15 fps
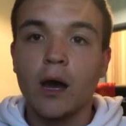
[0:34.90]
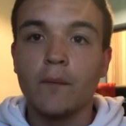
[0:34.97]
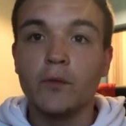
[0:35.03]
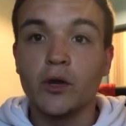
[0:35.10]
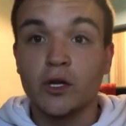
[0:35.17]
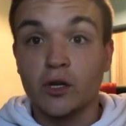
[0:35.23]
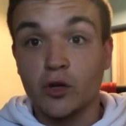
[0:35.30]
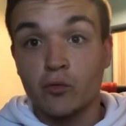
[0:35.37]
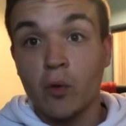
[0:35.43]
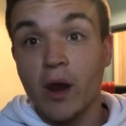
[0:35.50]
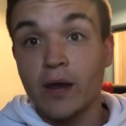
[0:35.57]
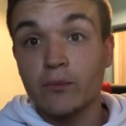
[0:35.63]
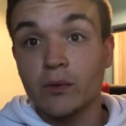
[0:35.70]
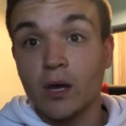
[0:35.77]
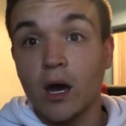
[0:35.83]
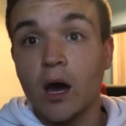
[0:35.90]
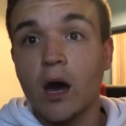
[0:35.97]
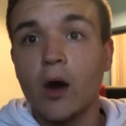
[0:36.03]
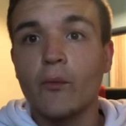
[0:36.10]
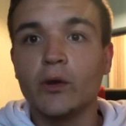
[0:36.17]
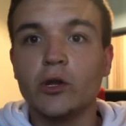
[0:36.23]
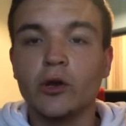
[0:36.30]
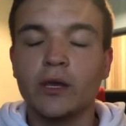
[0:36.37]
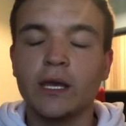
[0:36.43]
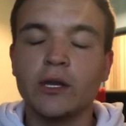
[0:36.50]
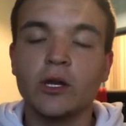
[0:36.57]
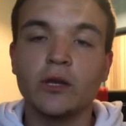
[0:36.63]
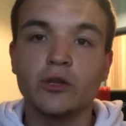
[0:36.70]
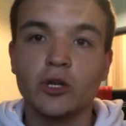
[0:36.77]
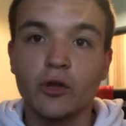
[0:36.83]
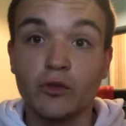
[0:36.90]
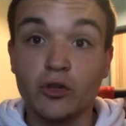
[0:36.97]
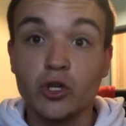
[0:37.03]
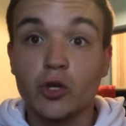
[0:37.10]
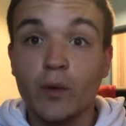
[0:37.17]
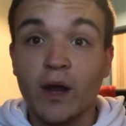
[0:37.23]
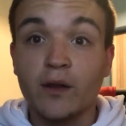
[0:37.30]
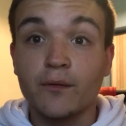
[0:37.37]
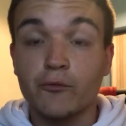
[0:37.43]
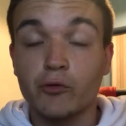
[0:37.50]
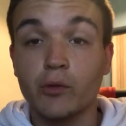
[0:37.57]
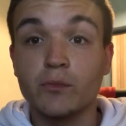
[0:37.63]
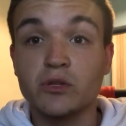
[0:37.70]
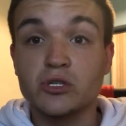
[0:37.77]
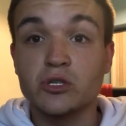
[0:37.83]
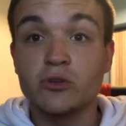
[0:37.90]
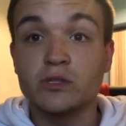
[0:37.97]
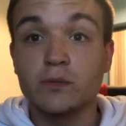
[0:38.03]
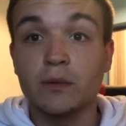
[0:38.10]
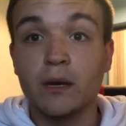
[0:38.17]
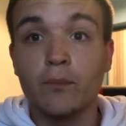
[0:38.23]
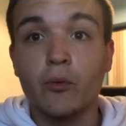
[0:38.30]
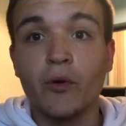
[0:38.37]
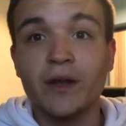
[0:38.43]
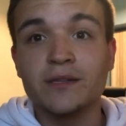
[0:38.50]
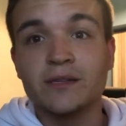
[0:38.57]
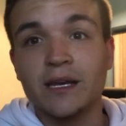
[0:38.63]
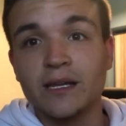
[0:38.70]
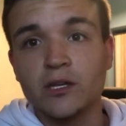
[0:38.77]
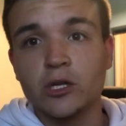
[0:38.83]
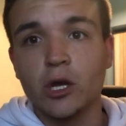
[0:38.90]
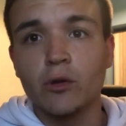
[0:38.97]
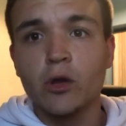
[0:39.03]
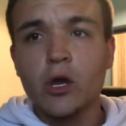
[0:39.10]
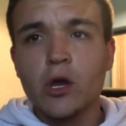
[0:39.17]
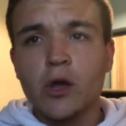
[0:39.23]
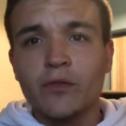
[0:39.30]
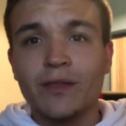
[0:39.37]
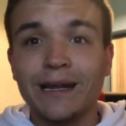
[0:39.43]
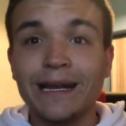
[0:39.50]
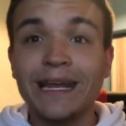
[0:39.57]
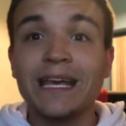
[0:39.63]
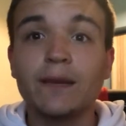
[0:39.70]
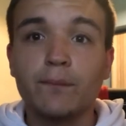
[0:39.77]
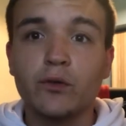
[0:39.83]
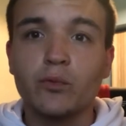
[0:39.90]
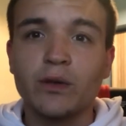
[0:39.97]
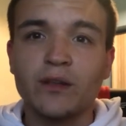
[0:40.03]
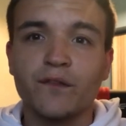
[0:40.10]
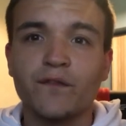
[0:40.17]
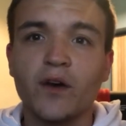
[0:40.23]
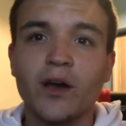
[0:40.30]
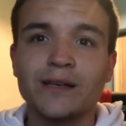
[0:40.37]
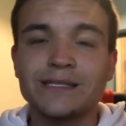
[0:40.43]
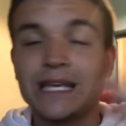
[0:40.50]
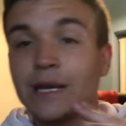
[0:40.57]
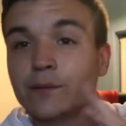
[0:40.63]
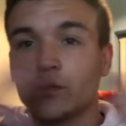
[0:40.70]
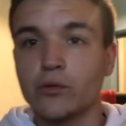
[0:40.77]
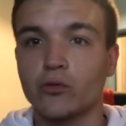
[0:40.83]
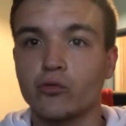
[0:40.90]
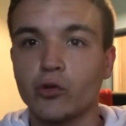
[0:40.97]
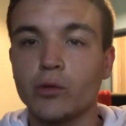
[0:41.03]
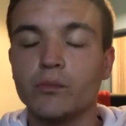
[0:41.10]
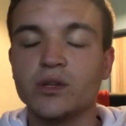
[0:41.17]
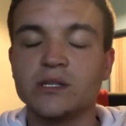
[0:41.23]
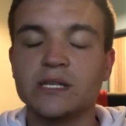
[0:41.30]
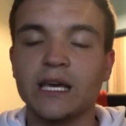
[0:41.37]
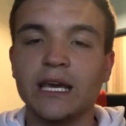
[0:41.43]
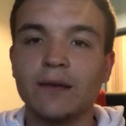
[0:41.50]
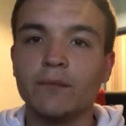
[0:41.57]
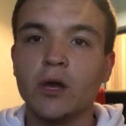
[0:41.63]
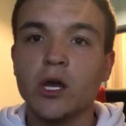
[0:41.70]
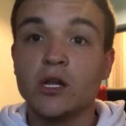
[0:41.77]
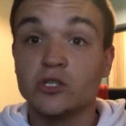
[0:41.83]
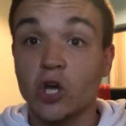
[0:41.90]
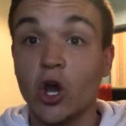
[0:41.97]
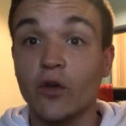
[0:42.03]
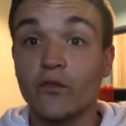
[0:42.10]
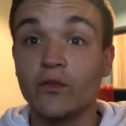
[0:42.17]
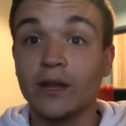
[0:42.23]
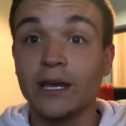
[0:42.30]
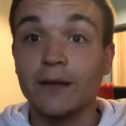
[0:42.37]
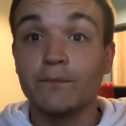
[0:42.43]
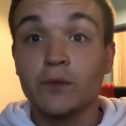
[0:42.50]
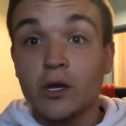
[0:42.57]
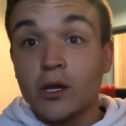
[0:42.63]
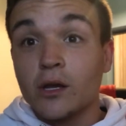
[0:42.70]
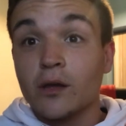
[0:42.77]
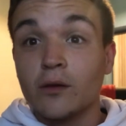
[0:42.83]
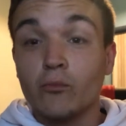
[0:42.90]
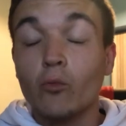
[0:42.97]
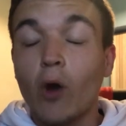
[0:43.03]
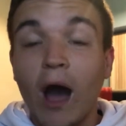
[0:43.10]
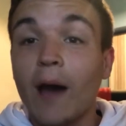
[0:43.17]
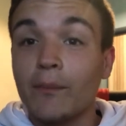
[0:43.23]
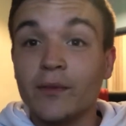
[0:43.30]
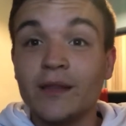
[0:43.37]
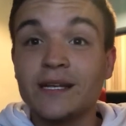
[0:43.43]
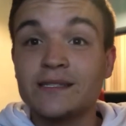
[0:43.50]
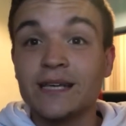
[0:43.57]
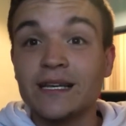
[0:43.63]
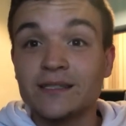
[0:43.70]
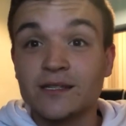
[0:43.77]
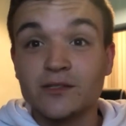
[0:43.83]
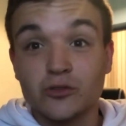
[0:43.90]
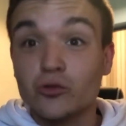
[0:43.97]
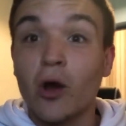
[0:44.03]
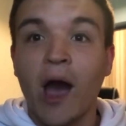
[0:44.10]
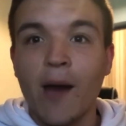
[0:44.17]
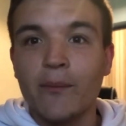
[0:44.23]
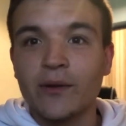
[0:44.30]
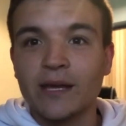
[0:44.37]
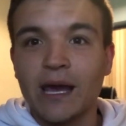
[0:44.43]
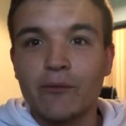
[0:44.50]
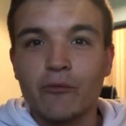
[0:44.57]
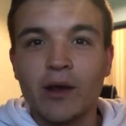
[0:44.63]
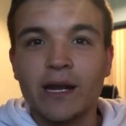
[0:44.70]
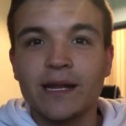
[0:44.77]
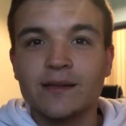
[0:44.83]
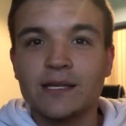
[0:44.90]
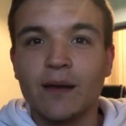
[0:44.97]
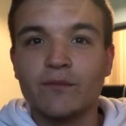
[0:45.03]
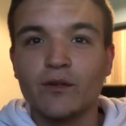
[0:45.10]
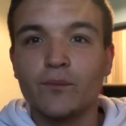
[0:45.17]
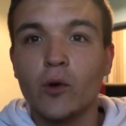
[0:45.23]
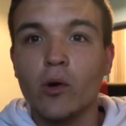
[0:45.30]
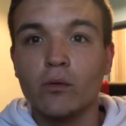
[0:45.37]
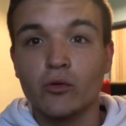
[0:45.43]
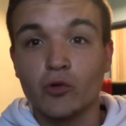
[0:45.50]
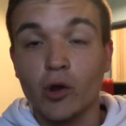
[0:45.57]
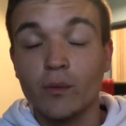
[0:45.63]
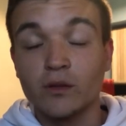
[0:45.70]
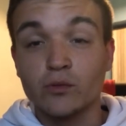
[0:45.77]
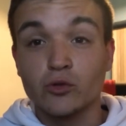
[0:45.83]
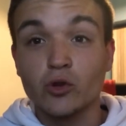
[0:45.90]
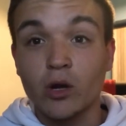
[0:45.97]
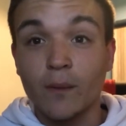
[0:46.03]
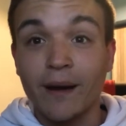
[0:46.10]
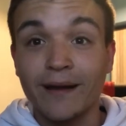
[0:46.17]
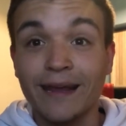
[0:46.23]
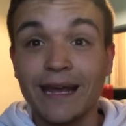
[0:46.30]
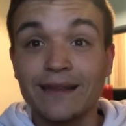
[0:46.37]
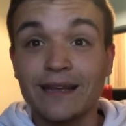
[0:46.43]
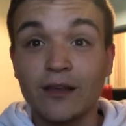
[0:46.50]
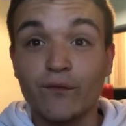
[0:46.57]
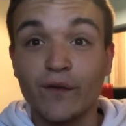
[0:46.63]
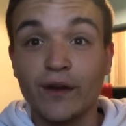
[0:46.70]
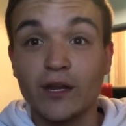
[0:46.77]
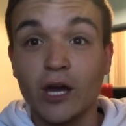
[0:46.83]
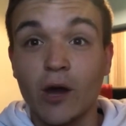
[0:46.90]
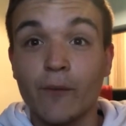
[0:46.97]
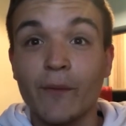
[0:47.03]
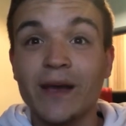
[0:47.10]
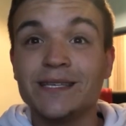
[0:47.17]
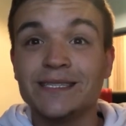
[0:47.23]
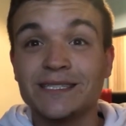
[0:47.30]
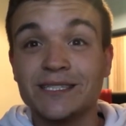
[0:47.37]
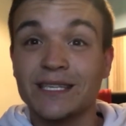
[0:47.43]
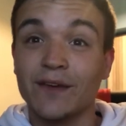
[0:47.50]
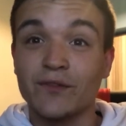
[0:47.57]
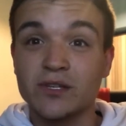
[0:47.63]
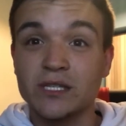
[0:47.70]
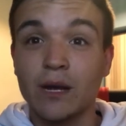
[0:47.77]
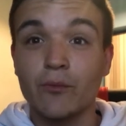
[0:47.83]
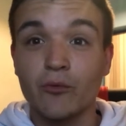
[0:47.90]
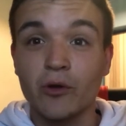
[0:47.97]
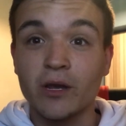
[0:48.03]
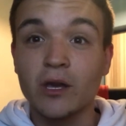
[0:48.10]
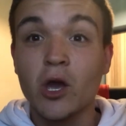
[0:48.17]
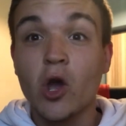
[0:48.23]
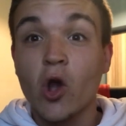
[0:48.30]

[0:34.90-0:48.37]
looking at Graham Carr. We're looking at, you know, the new head of recruitment soon to be appointed, you know, the link between the first team and the recruitment team, to hopefully what happened this season to not happen again, really, in terms of poor recruitment. So we'll talk about it in this video and basically just give a summary